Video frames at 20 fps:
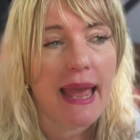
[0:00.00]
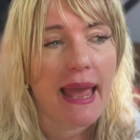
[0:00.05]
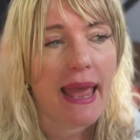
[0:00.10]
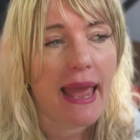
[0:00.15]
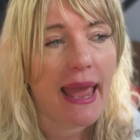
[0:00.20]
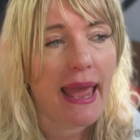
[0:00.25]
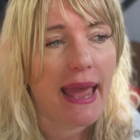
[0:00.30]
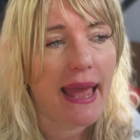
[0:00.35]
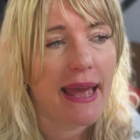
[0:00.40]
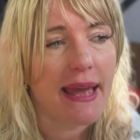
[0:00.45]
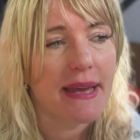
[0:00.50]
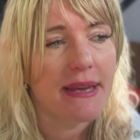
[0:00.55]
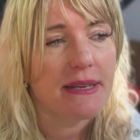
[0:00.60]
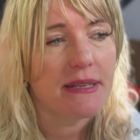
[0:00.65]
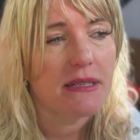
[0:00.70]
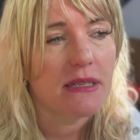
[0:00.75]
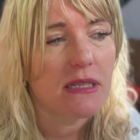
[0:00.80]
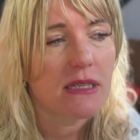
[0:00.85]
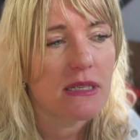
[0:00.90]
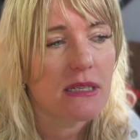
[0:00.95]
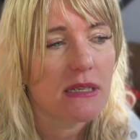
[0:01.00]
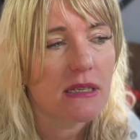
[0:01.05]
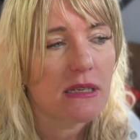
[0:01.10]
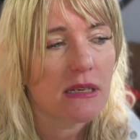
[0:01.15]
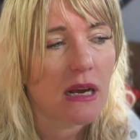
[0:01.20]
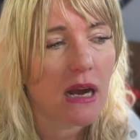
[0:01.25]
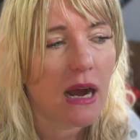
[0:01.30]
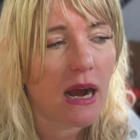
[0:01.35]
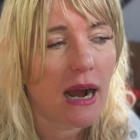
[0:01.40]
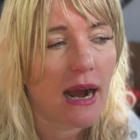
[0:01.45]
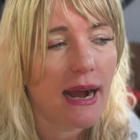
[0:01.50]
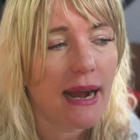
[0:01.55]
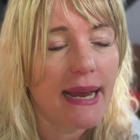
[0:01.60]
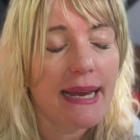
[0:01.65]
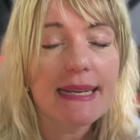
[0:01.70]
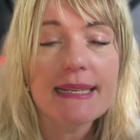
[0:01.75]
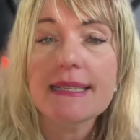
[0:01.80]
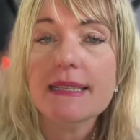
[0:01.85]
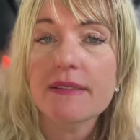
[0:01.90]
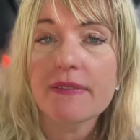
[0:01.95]
and
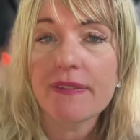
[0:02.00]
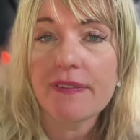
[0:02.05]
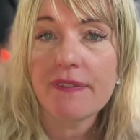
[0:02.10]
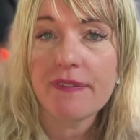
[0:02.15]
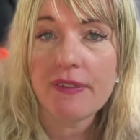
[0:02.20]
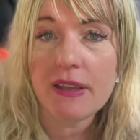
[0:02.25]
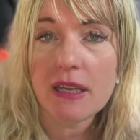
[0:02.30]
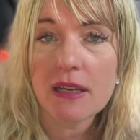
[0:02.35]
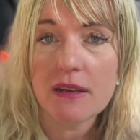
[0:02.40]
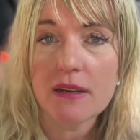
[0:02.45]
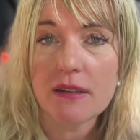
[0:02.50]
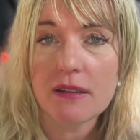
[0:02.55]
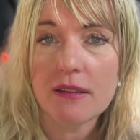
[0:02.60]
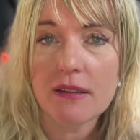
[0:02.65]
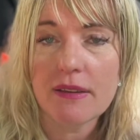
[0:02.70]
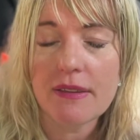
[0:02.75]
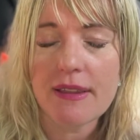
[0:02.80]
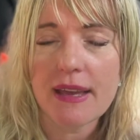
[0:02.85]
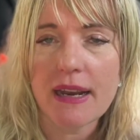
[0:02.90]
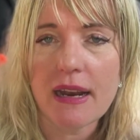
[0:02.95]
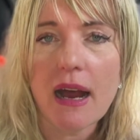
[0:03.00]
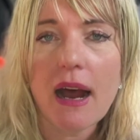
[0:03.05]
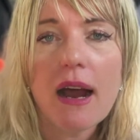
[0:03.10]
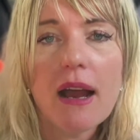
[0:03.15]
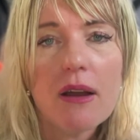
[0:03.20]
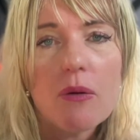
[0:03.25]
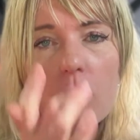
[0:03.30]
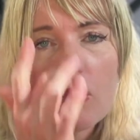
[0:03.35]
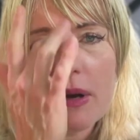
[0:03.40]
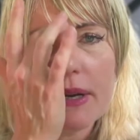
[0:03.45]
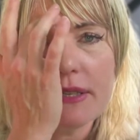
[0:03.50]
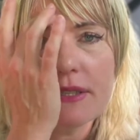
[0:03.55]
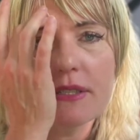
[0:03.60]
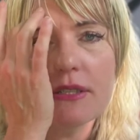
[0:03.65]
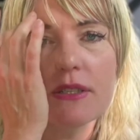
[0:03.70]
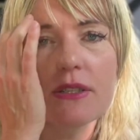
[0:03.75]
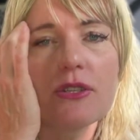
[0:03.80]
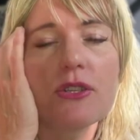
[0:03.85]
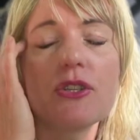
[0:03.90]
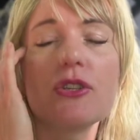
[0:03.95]
I didn't feel that I
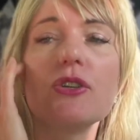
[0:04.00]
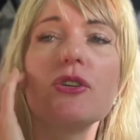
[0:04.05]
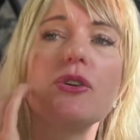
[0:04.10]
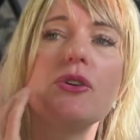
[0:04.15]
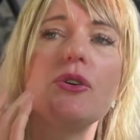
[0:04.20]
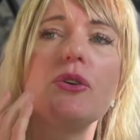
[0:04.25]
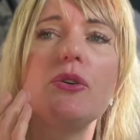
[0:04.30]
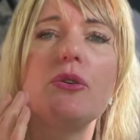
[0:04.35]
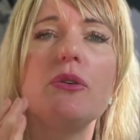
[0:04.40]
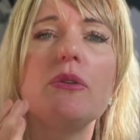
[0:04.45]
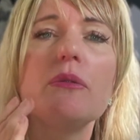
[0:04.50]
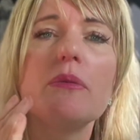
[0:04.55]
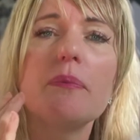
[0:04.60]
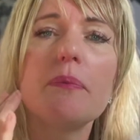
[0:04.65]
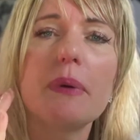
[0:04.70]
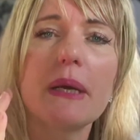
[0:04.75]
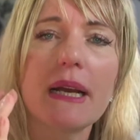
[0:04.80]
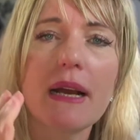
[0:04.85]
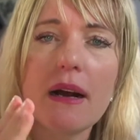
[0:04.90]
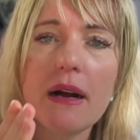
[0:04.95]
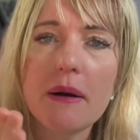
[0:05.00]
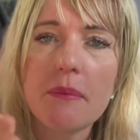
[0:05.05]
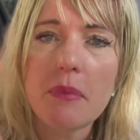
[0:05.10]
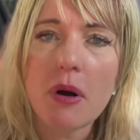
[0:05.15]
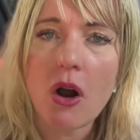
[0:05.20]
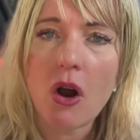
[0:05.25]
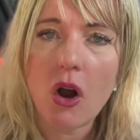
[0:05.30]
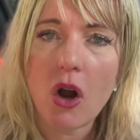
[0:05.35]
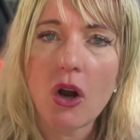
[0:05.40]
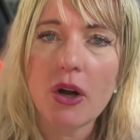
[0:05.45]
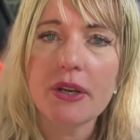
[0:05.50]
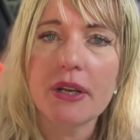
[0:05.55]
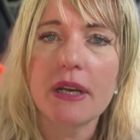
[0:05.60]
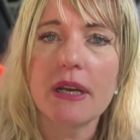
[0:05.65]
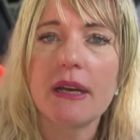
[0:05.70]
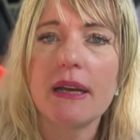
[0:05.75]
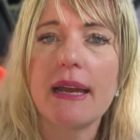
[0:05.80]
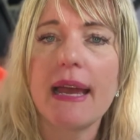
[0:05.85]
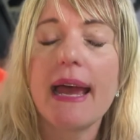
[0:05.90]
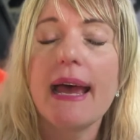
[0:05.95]
wanted to become
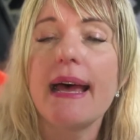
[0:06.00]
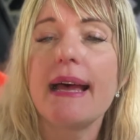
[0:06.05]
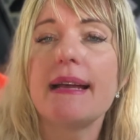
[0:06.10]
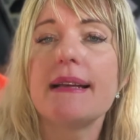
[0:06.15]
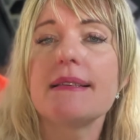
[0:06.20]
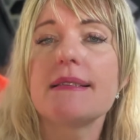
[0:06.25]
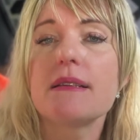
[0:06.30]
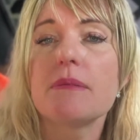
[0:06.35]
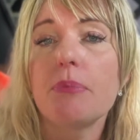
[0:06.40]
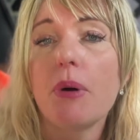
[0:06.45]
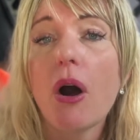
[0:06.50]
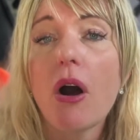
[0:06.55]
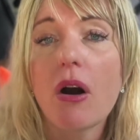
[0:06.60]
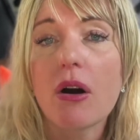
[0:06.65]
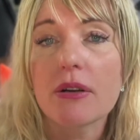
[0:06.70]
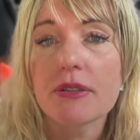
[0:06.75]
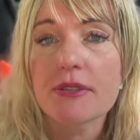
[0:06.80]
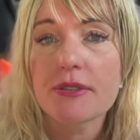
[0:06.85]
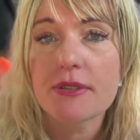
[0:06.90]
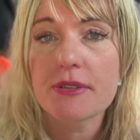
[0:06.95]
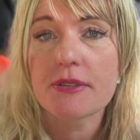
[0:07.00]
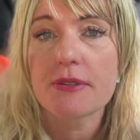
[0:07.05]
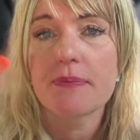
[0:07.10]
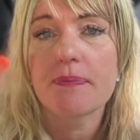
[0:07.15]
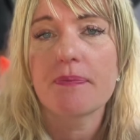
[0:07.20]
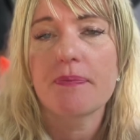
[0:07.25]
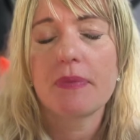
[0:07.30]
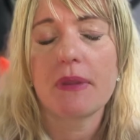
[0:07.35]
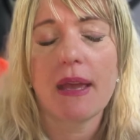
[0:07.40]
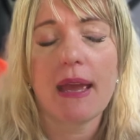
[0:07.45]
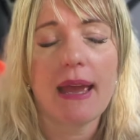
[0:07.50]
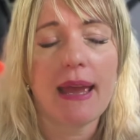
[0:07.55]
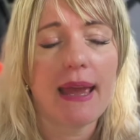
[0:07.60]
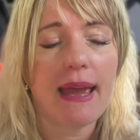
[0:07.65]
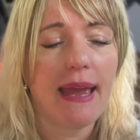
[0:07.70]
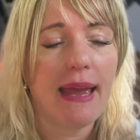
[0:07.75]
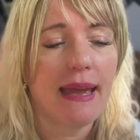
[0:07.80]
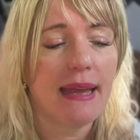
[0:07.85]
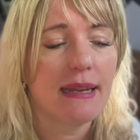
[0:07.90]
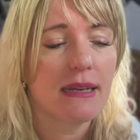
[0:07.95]
harder as a boss.
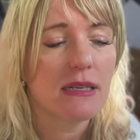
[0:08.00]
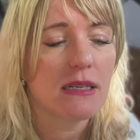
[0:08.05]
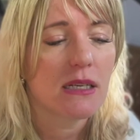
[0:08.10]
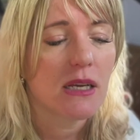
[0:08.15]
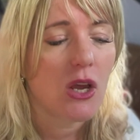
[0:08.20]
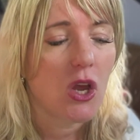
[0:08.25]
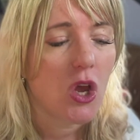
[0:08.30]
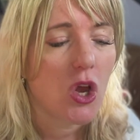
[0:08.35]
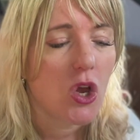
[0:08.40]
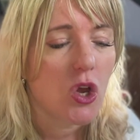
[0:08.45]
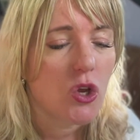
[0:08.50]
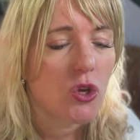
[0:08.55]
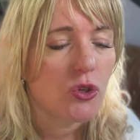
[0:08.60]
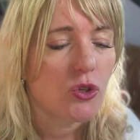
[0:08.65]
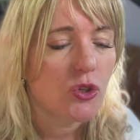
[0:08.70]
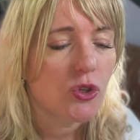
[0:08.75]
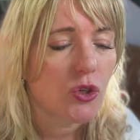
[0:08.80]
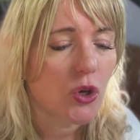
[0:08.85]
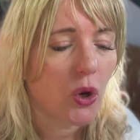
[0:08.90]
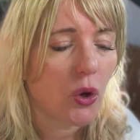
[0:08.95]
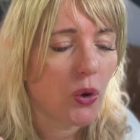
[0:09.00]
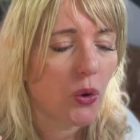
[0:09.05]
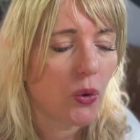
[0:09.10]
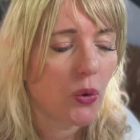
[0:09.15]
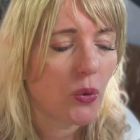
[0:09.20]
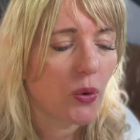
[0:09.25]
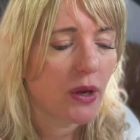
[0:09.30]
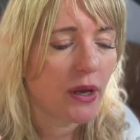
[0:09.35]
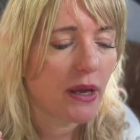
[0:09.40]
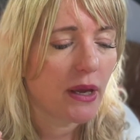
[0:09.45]
And so